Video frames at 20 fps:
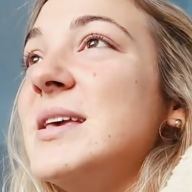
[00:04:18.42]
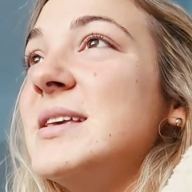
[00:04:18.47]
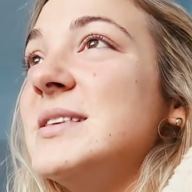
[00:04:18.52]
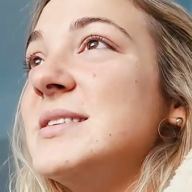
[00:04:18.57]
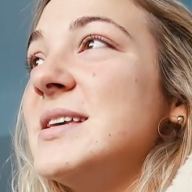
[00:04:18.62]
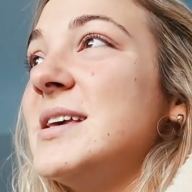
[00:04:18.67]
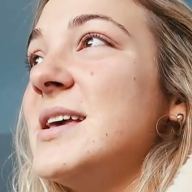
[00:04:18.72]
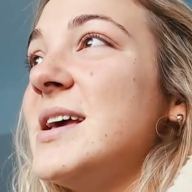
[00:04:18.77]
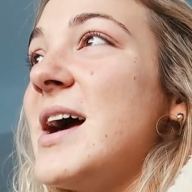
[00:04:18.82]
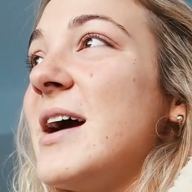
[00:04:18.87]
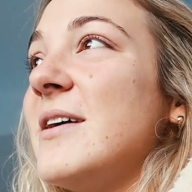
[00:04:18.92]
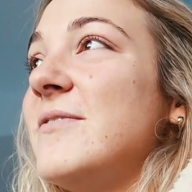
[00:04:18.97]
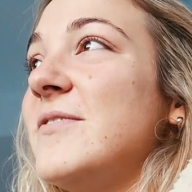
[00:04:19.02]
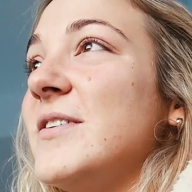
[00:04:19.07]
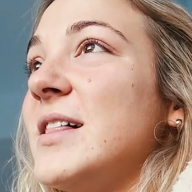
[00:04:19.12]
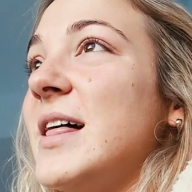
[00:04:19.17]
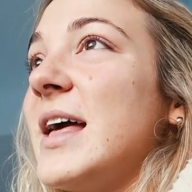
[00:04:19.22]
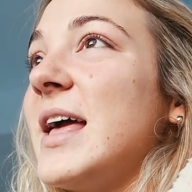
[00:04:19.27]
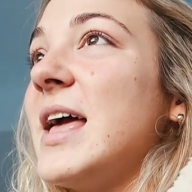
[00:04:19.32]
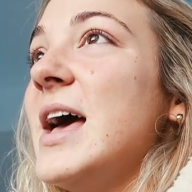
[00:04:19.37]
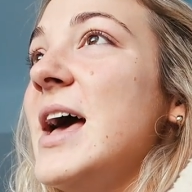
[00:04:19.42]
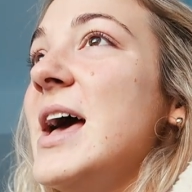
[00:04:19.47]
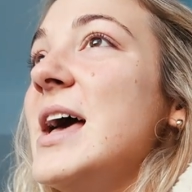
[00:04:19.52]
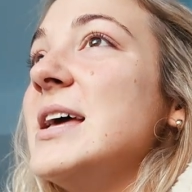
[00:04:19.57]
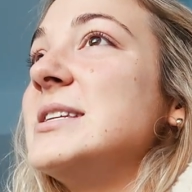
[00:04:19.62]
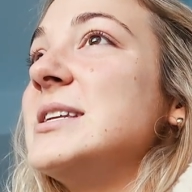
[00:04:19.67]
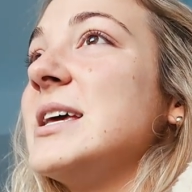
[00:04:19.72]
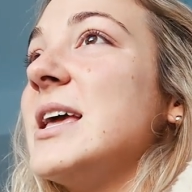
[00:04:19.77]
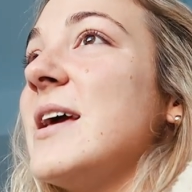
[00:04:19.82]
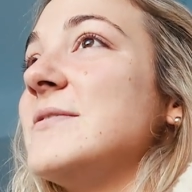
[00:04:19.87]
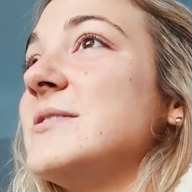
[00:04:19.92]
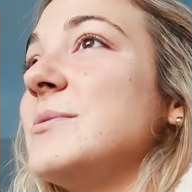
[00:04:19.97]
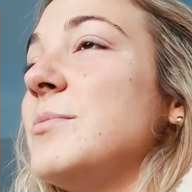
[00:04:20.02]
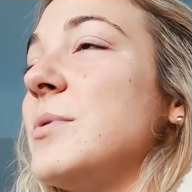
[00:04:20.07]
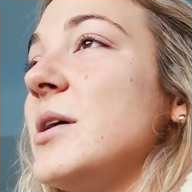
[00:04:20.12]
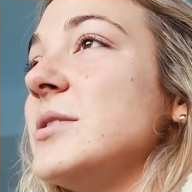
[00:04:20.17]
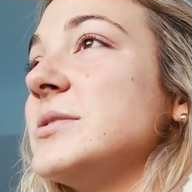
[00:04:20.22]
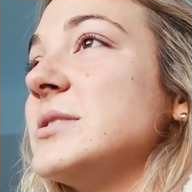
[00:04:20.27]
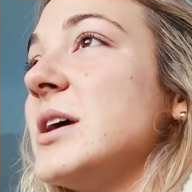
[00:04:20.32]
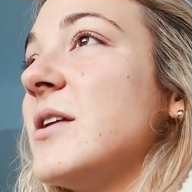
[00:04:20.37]
easy, I feel like, to give
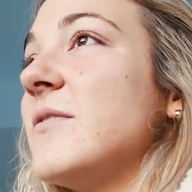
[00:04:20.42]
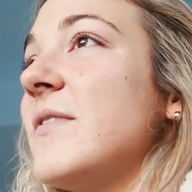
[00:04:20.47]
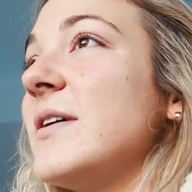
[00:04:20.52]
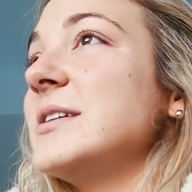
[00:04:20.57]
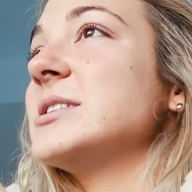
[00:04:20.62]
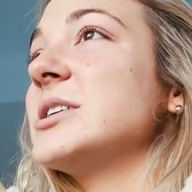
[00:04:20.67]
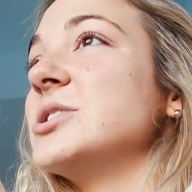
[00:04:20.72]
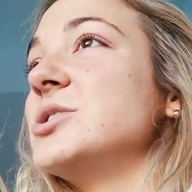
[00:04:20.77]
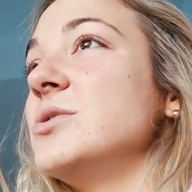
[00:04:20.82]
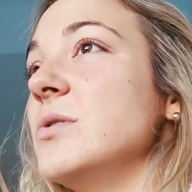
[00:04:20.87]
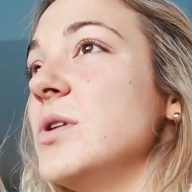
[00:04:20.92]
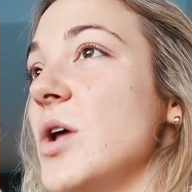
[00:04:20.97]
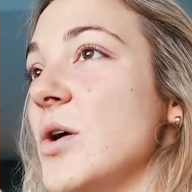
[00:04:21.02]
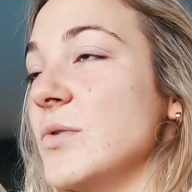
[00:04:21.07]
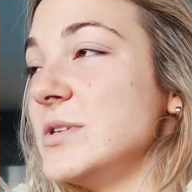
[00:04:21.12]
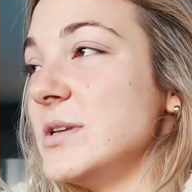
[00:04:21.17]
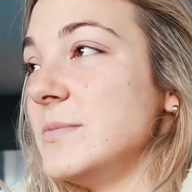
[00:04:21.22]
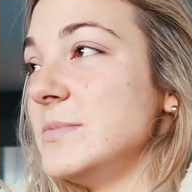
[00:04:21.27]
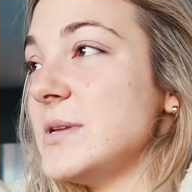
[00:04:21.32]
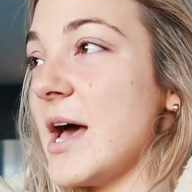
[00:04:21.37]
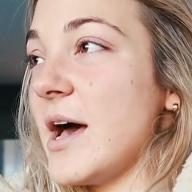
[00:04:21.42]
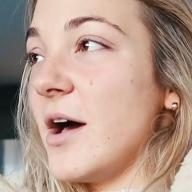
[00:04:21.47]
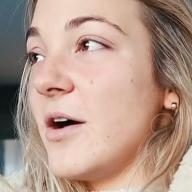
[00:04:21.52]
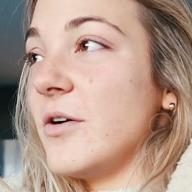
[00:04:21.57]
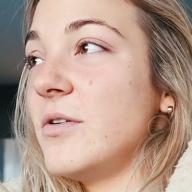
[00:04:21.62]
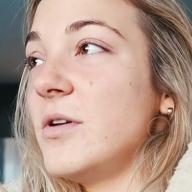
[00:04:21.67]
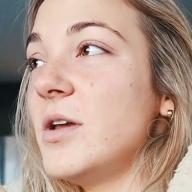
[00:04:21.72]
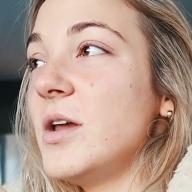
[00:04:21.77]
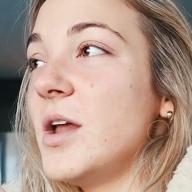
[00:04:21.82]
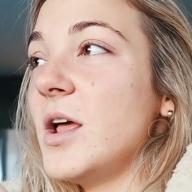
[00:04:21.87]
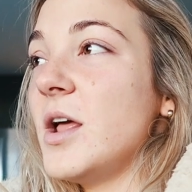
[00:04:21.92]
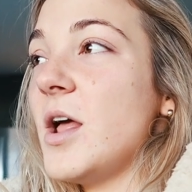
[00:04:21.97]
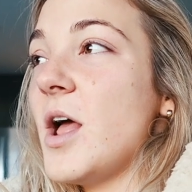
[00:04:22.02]
someone else good advice because you know deep down.